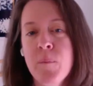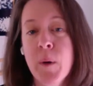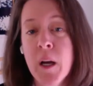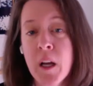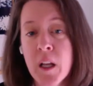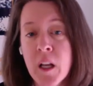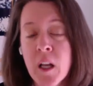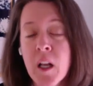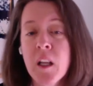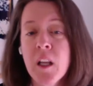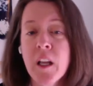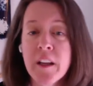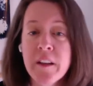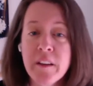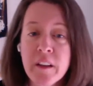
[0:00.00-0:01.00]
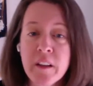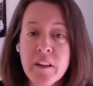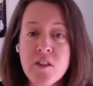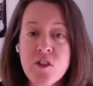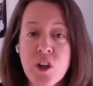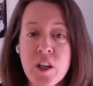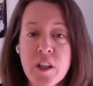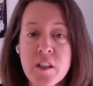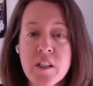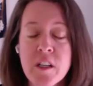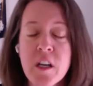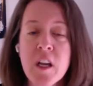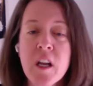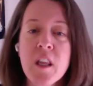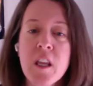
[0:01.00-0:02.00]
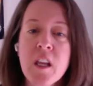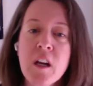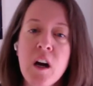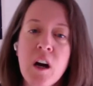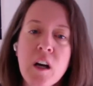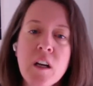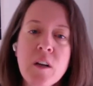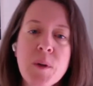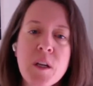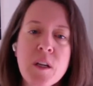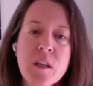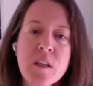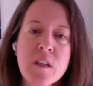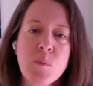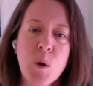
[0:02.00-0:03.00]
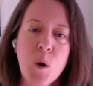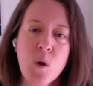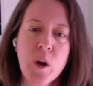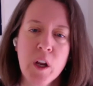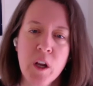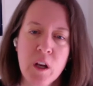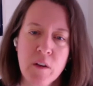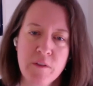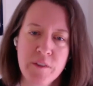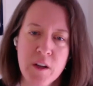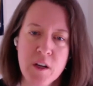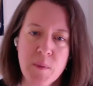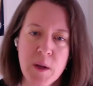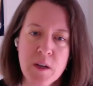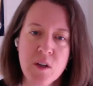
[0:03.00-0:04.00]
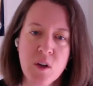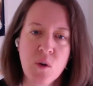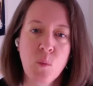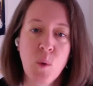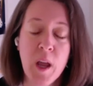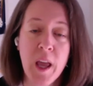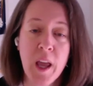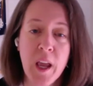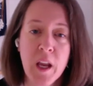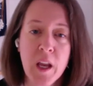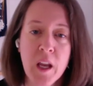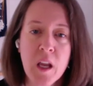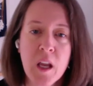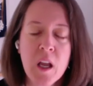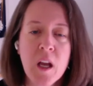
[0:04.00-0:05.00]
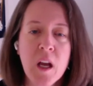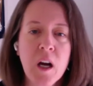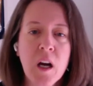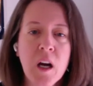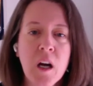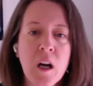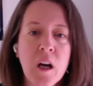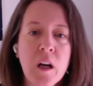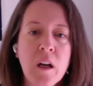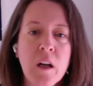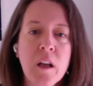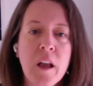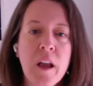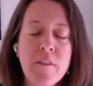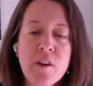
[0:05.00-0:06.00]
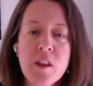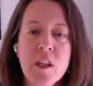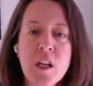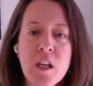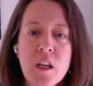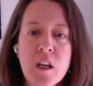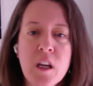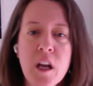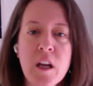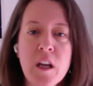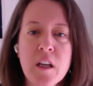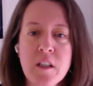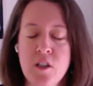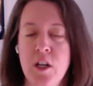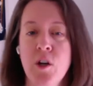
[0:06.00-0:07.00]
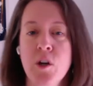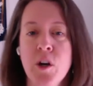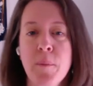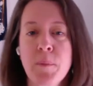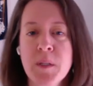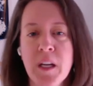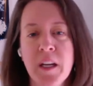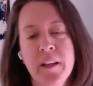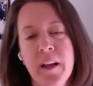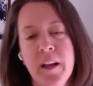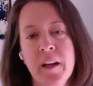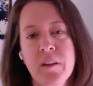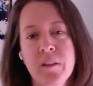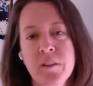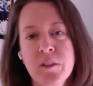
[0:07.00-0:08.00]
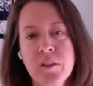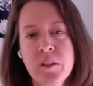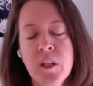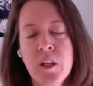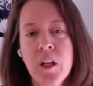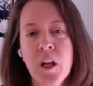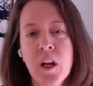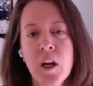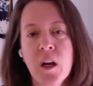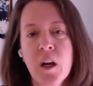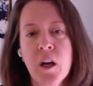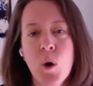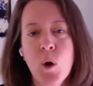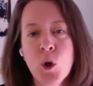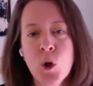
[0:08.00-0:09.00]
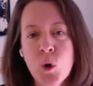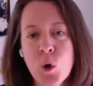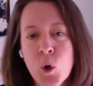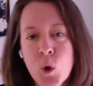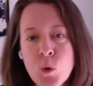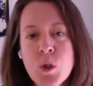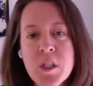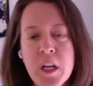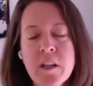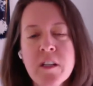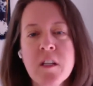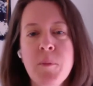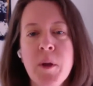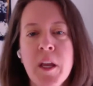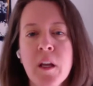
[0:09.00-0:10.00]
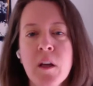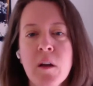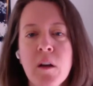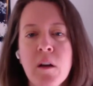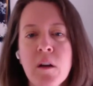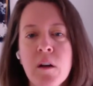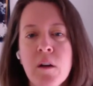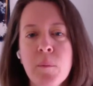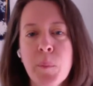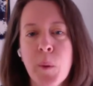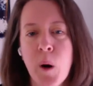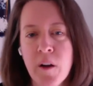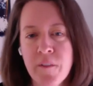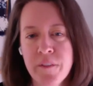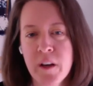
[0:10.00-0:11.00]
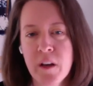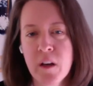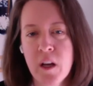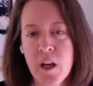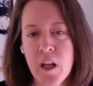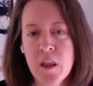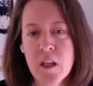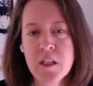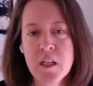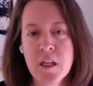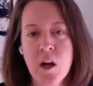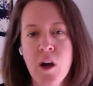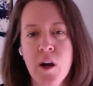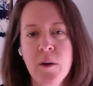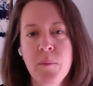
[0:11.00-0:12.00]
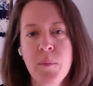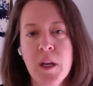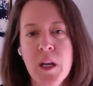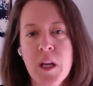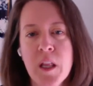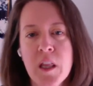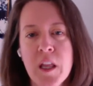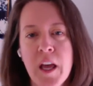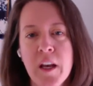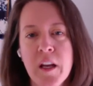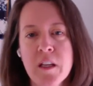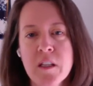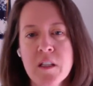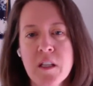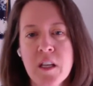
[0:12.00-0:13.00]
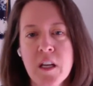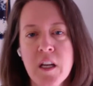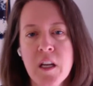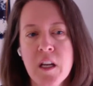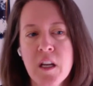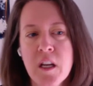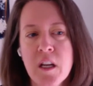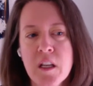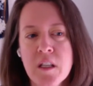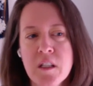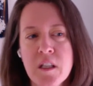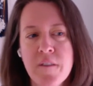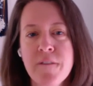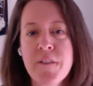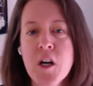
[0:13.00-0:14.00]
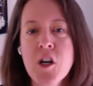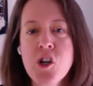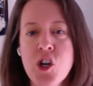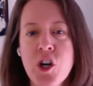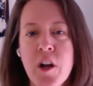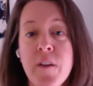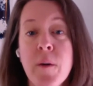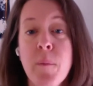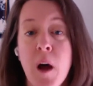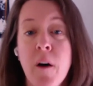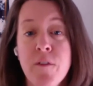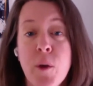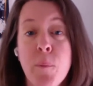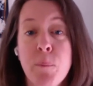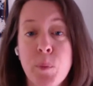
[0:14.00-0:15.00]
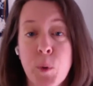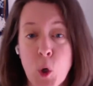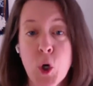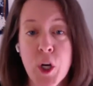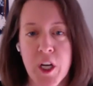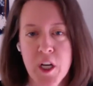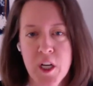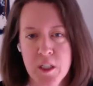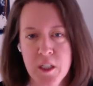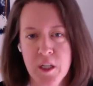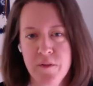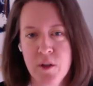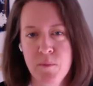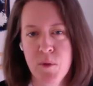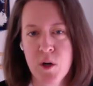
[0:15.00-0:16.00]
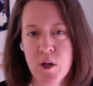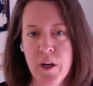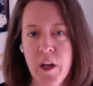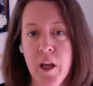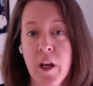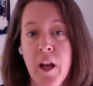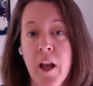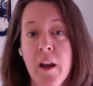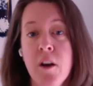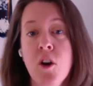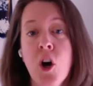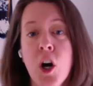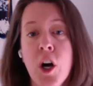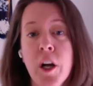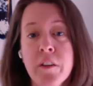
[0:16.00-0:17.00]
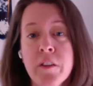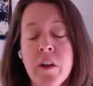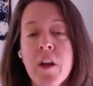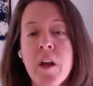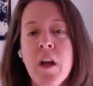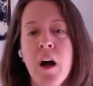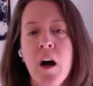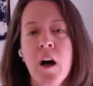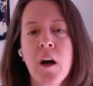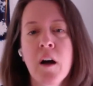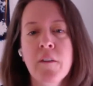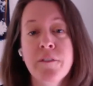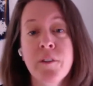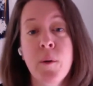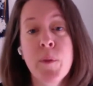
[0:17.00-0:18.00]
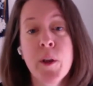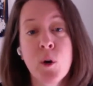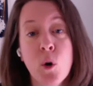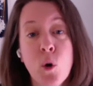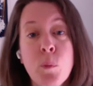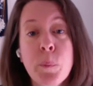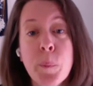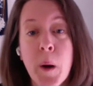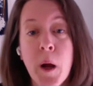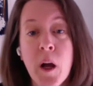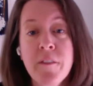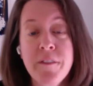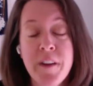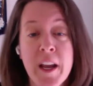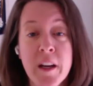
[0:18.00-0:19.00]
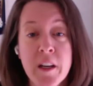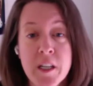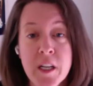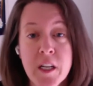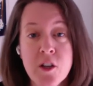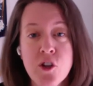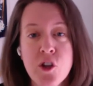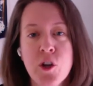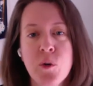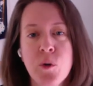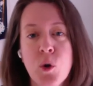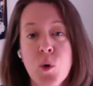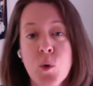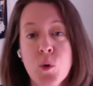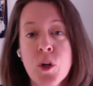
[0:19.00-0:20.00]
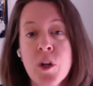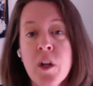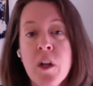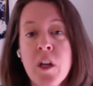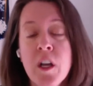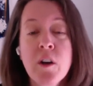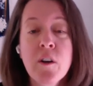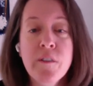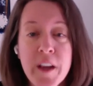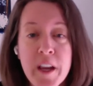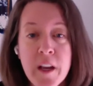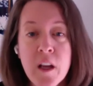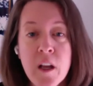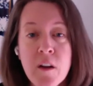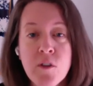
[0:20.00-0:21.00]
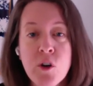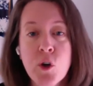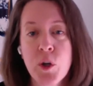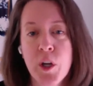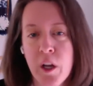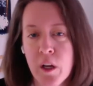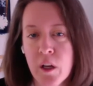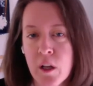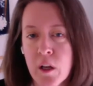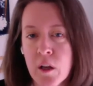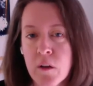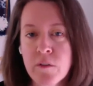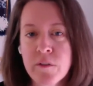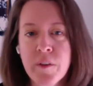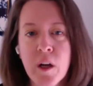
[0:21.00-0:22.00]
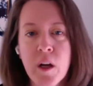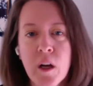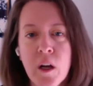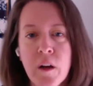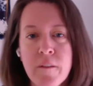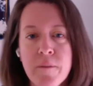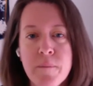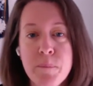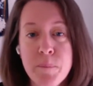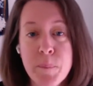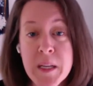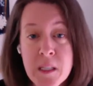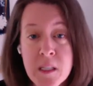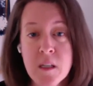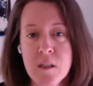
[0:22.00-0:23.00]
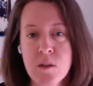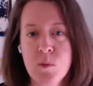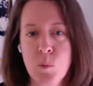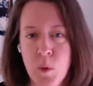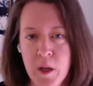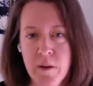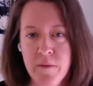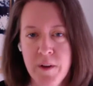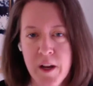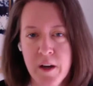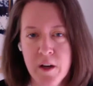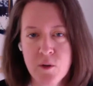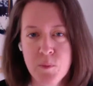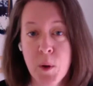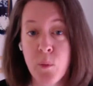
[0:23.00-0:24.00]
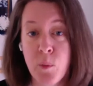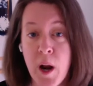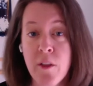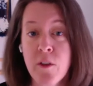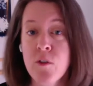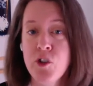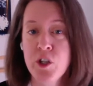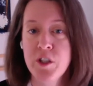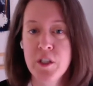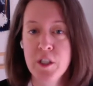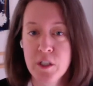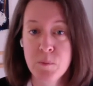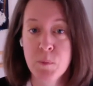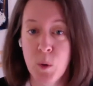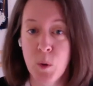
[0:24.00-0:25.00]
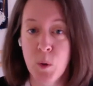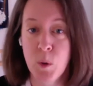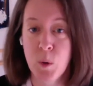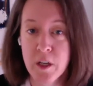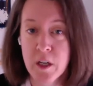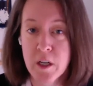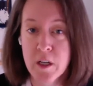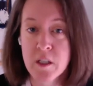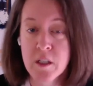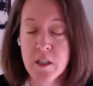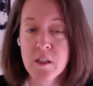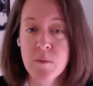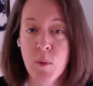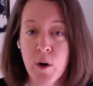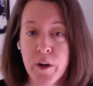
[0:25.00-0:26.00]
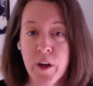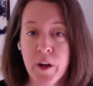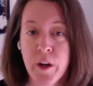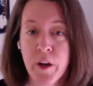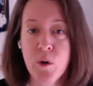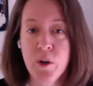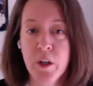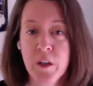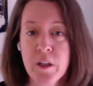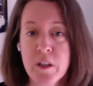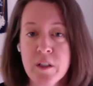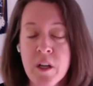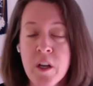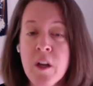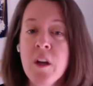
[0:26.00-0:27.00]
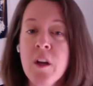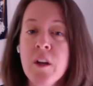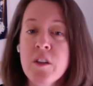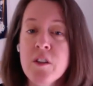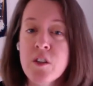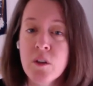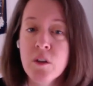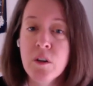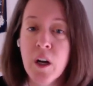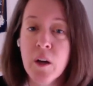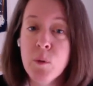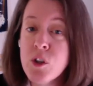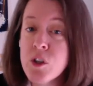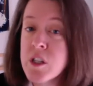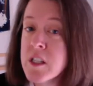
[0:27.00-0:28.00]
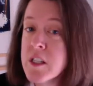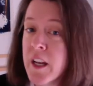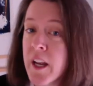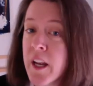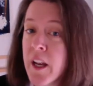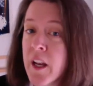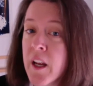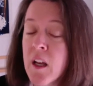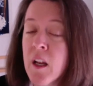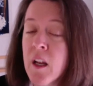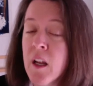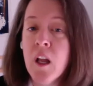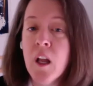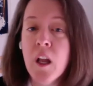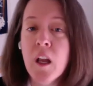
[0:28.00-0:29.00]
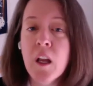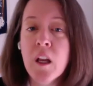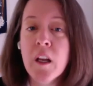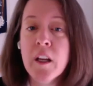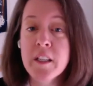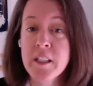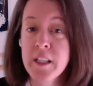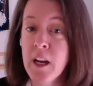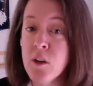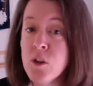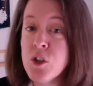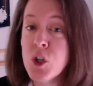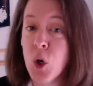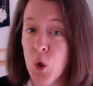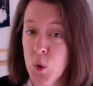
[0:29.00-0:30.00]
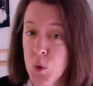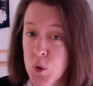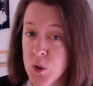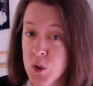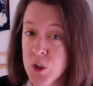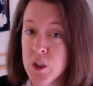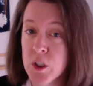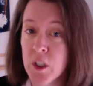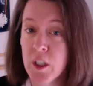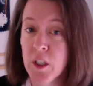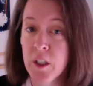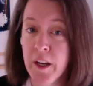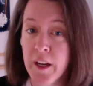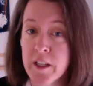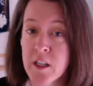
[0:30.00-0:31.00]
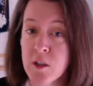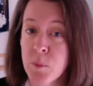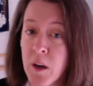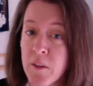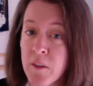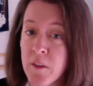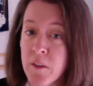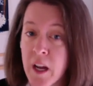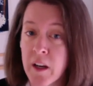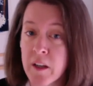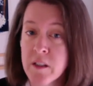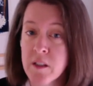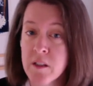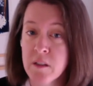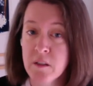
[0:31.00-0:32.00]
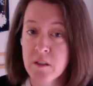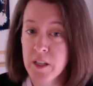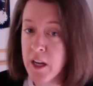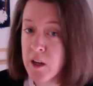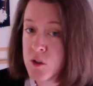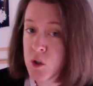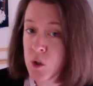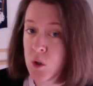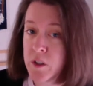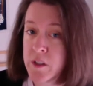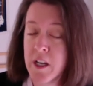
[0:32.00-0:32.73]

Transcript: But the idea is just the economy is broken in a fundamental way. Uh, everything is turned upside down. Um, who stands to make a profit in this economy that is the is the function of, a, of the brokenness of the mm-hmm. market mm. and not uh, from their own advantage, their own innovative, creative. Uh, business advantage, but rather just this brokenness, this market brokenness. So I would just say it, it sounds old. Uh, an excess profit tax sounds old.